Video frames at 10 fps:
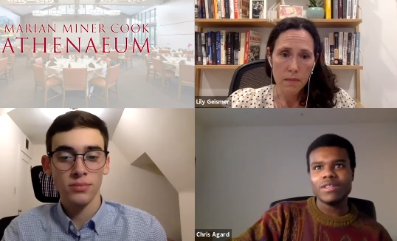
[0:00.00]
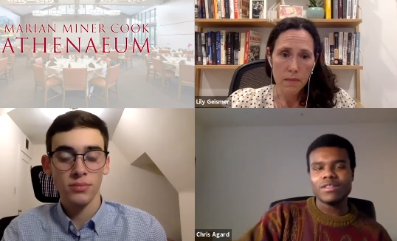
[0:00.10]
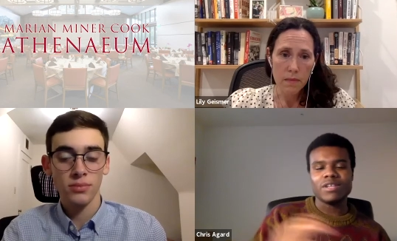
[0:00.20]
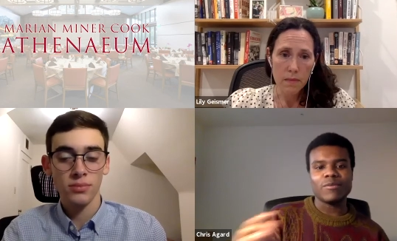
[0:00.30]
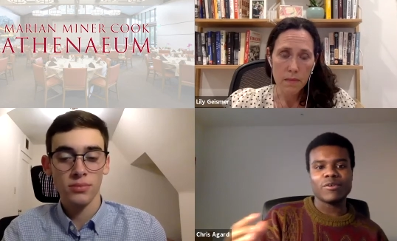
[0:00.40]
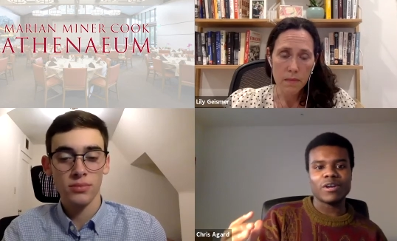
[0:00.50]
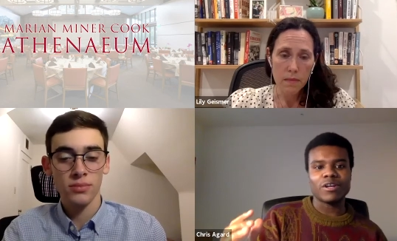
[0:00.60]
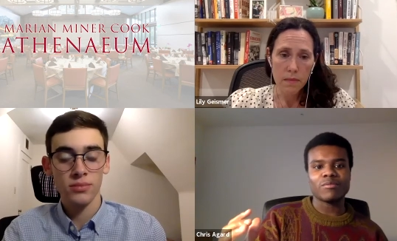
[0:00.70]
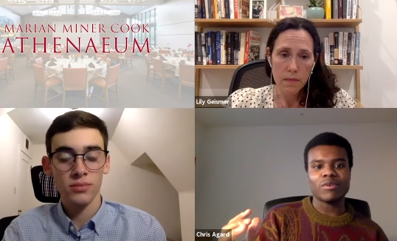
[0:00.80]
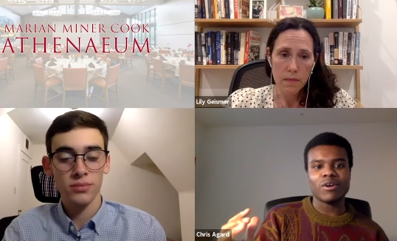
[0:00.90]
Speaker 1: the
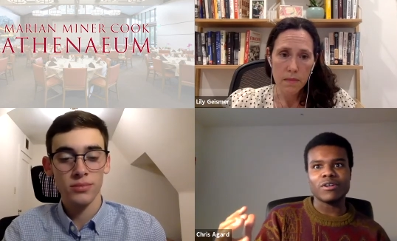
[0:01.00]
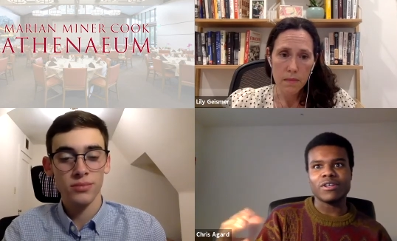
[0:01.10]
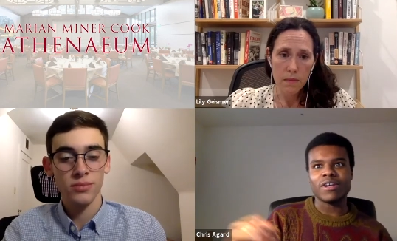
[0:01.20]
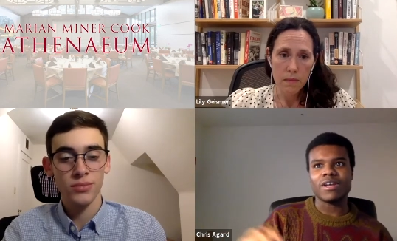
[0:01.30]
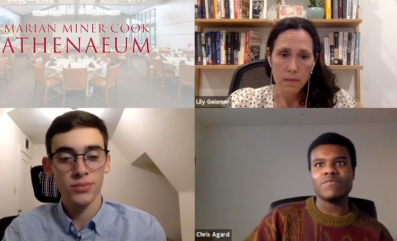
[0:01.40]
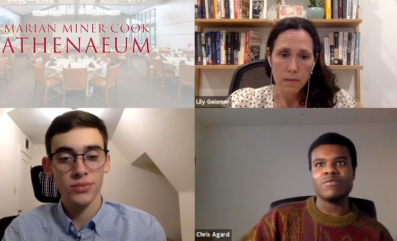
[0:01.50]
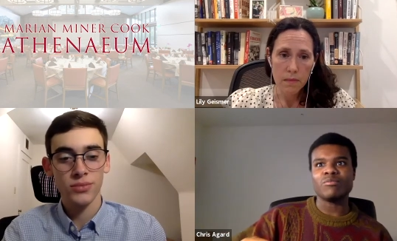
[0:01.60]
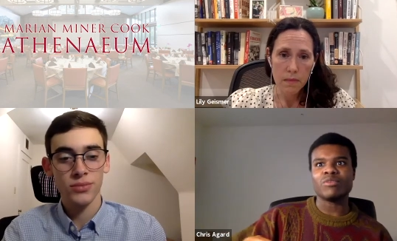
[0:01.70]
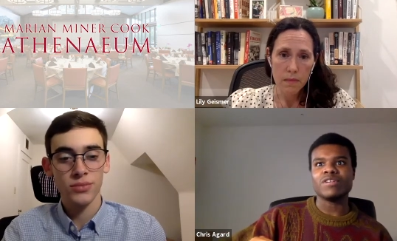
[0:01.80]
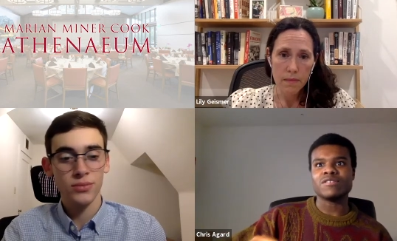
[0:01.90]
Democratic Party kind of
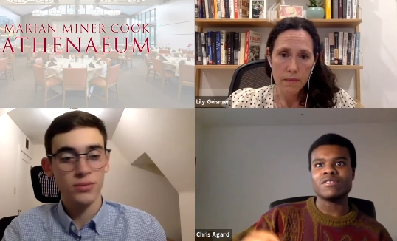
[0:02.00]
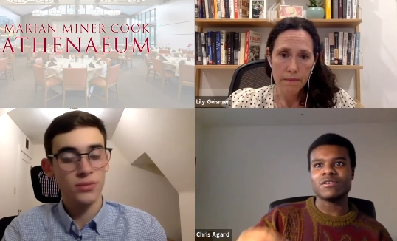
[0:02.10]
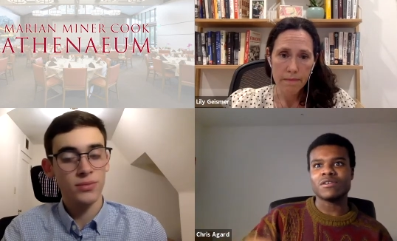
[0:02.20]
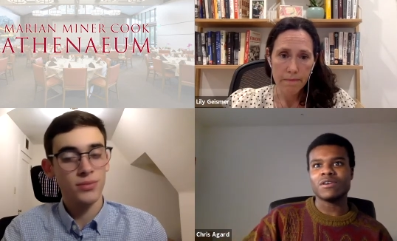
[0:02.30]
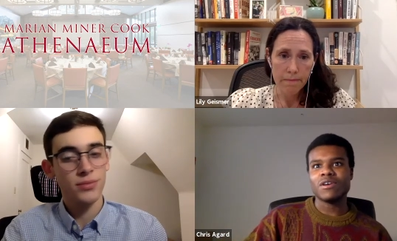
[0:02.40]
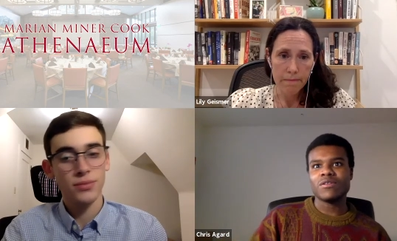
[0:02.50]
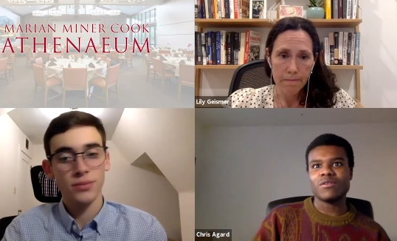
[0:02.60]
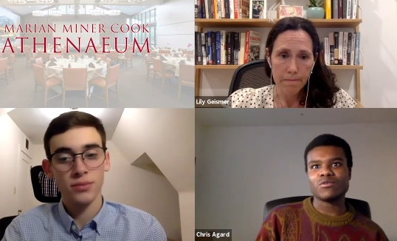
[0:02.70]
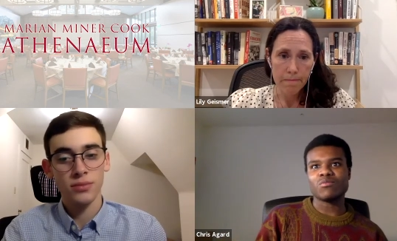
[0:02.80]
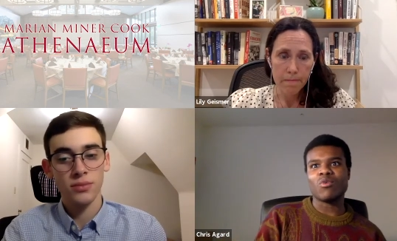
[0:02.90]
embracing
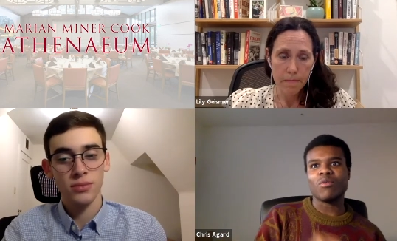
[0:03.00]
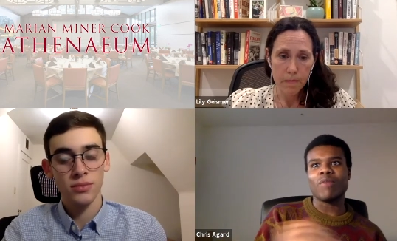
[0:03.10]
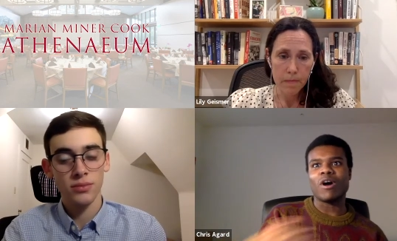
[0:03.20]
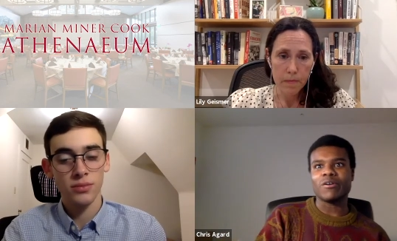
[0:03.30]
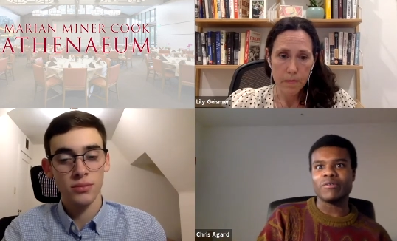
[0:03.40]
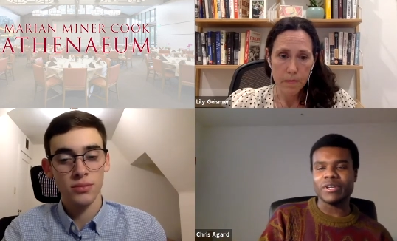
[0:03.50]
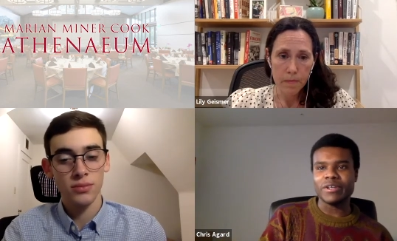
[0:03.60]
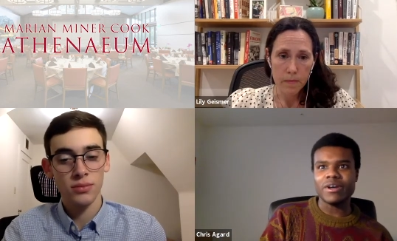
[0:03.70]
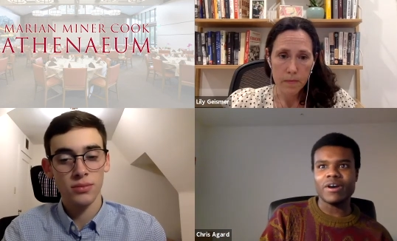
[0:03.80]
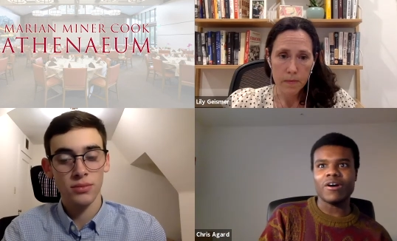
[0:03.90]
those more
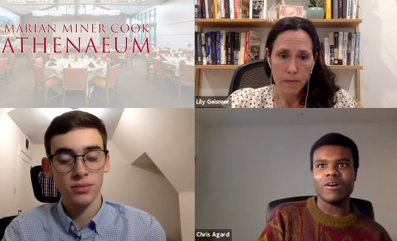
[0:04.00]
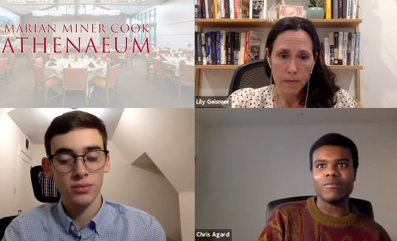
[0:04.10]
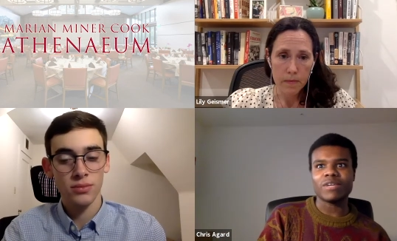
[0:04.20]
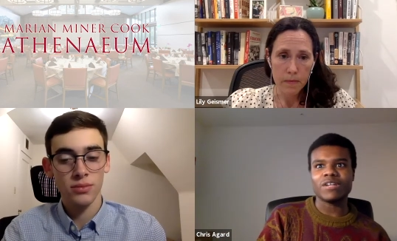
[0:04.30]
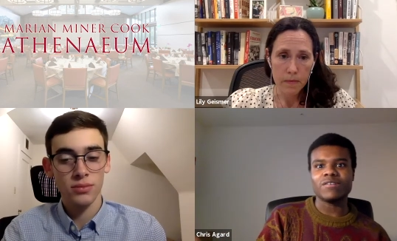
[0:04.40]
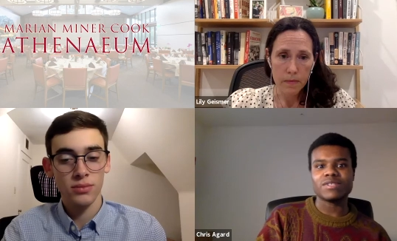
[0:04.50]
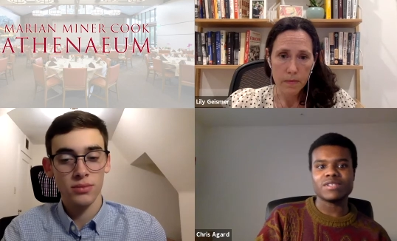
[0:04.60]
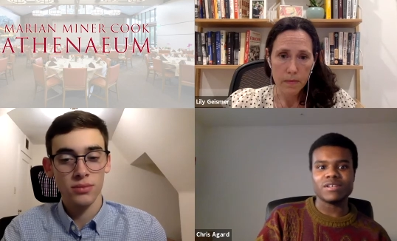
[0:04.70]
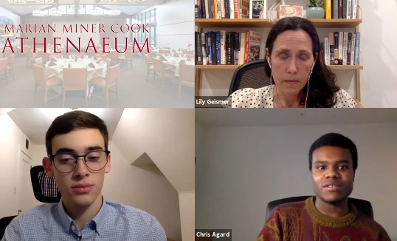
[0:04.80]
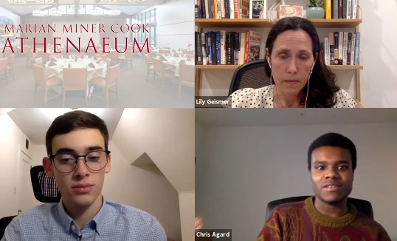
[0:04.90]
moderate um, kind of
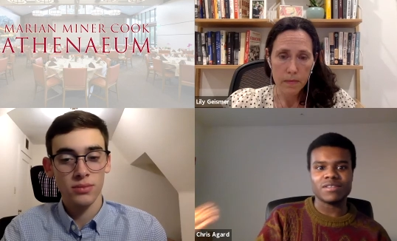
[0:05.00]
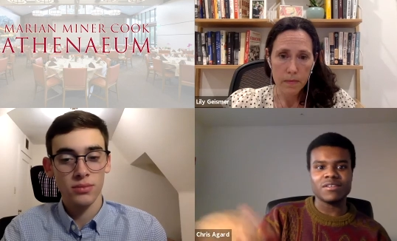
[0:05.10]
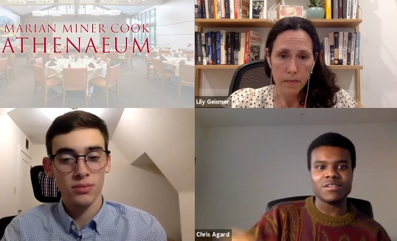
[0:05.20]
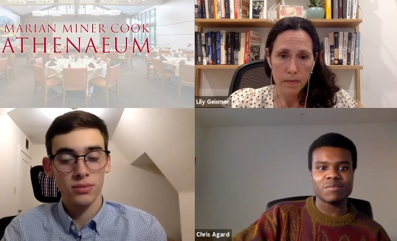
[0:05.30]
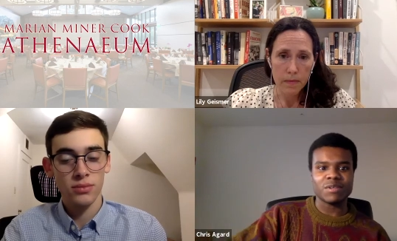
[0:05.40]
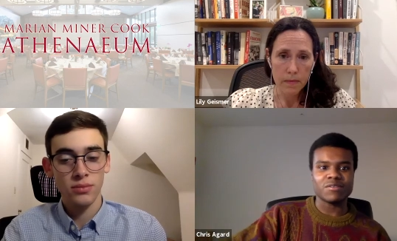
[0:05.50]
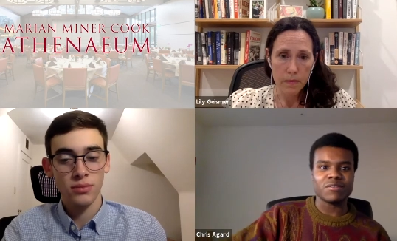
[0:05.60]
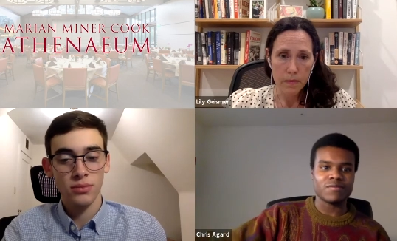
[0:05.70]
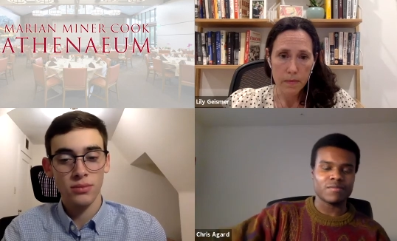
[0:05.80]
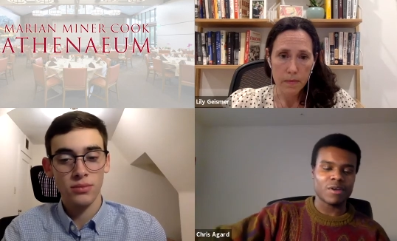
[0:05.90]
stances at the expense
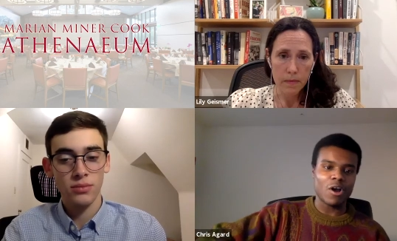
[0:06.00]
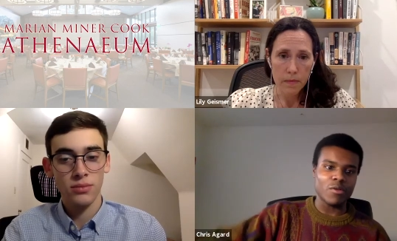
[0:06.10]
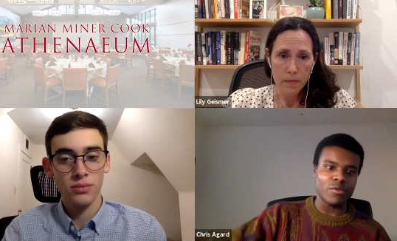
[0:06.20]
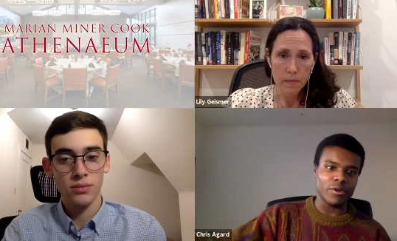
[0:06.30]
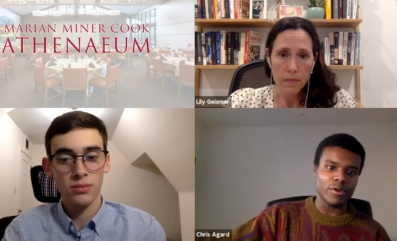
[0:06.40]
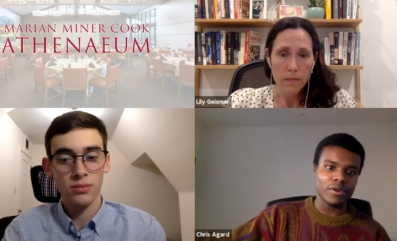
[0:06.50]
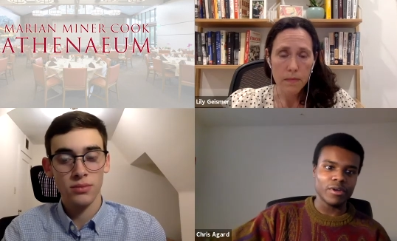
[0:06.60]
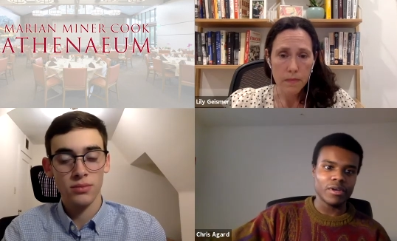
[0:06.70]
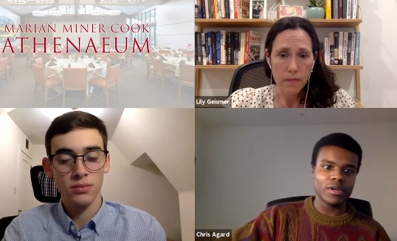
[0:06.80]
of other